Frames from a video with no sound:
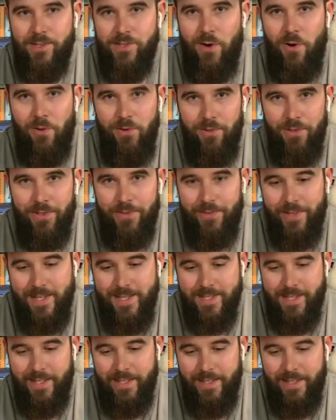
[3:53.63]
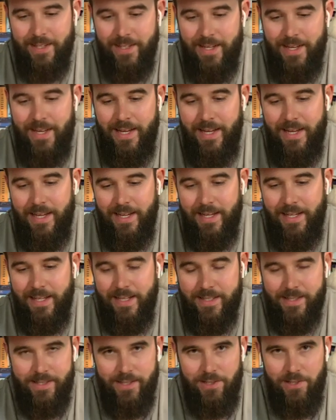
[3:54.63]
the only reason,
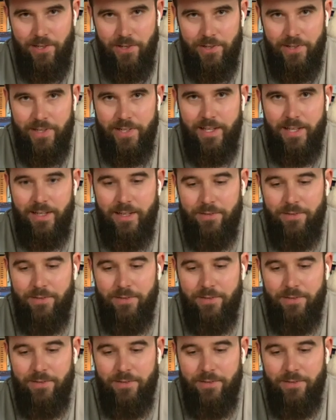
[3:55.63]
is security.